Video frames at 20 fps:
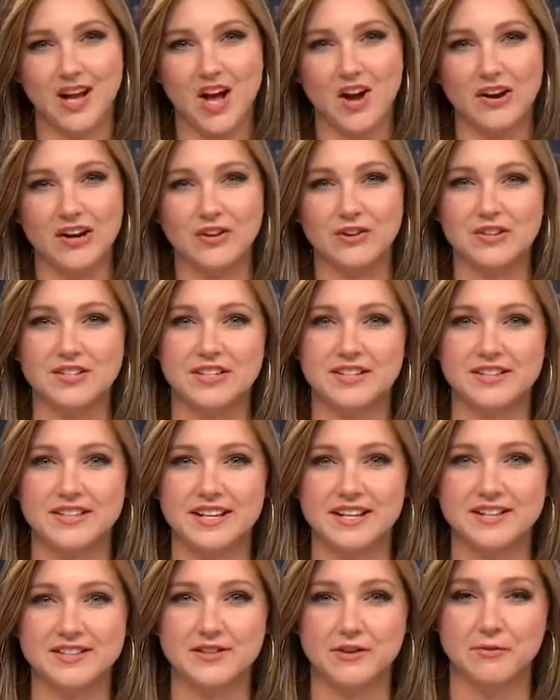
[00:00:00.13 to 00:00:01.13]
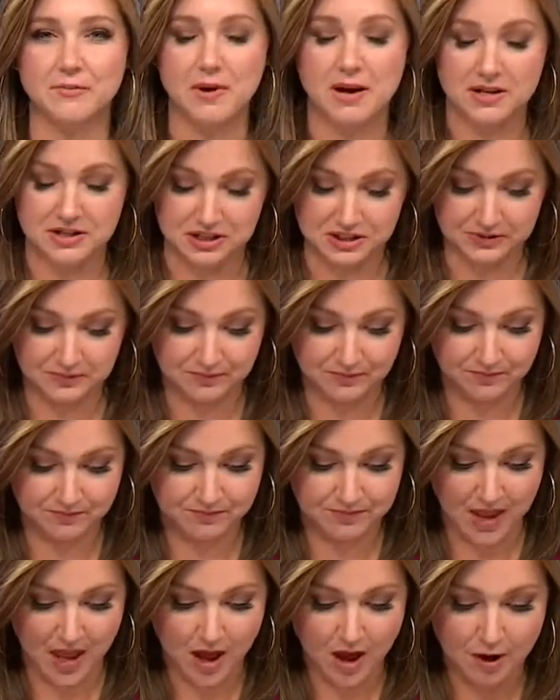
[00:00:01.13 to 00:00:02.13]
All right, Kristen, thanks so much.
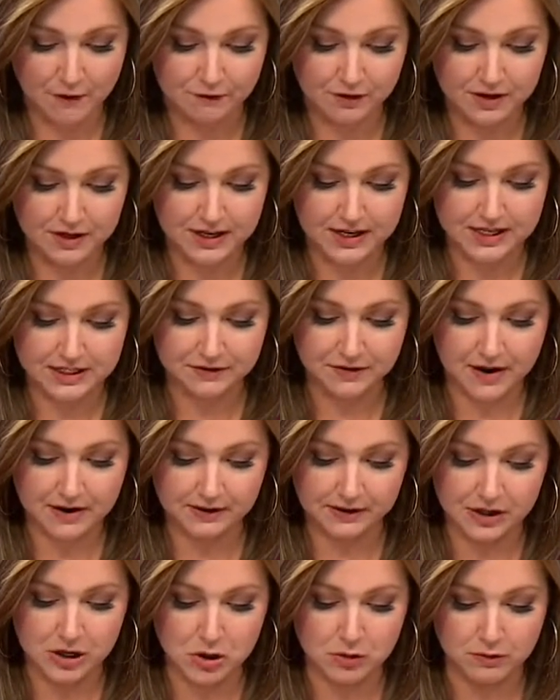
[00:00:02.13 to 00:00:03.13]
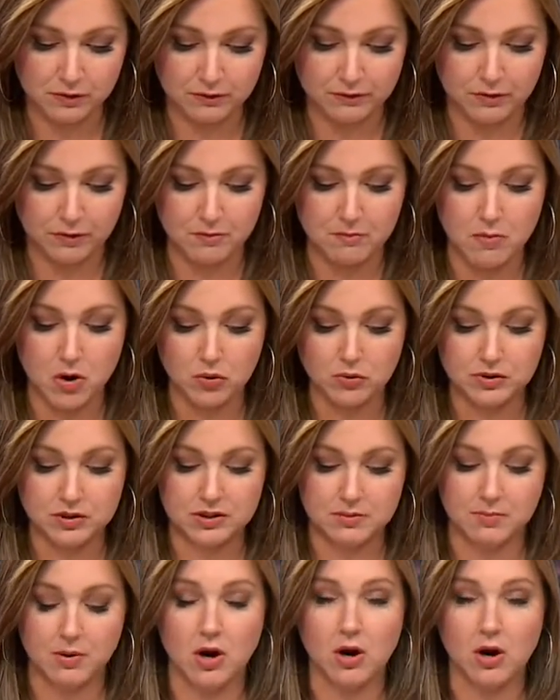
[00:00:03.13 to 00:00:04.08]
Flooding is finally over for most